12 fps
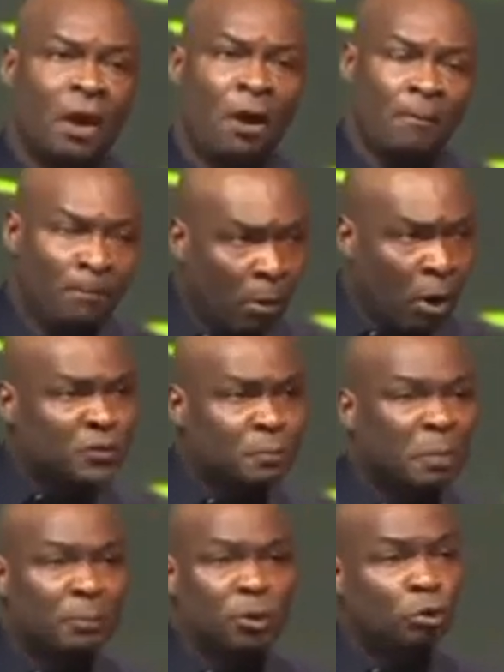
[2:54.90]
Most
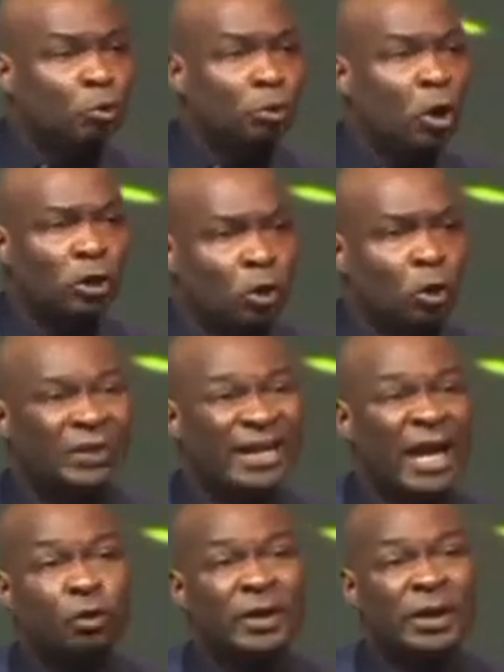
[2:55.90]
people do not know
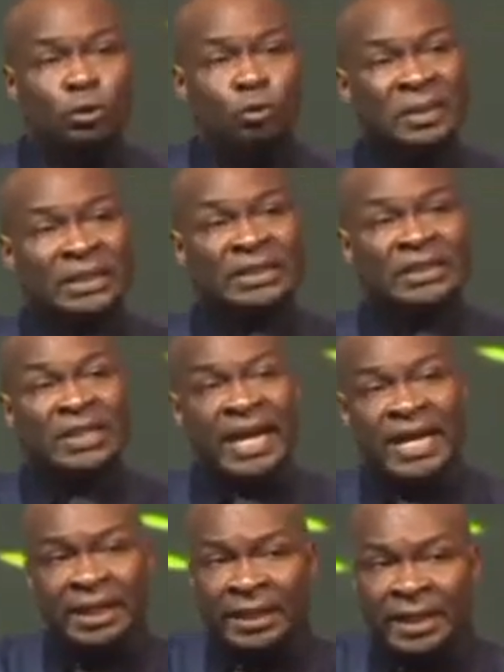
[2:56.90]
that you need to be
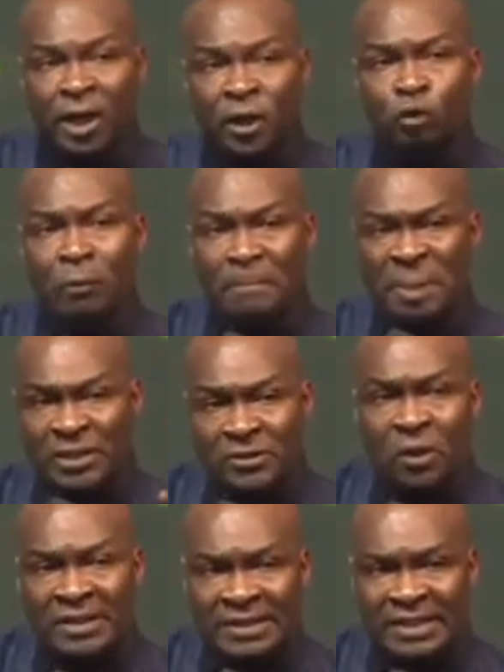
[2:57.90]
trained to be
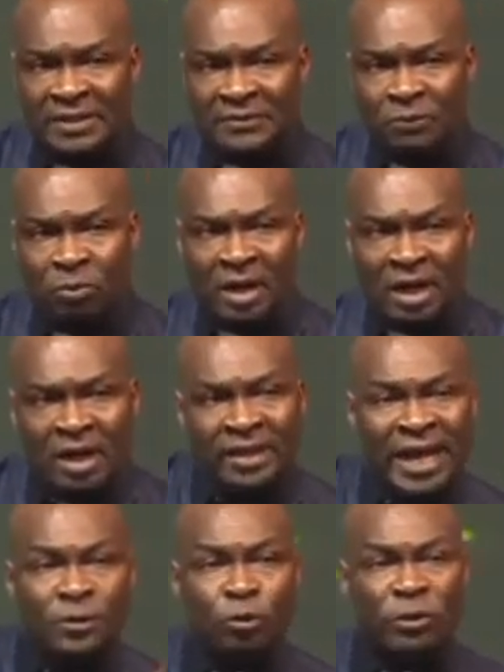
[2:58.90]
successful. Then you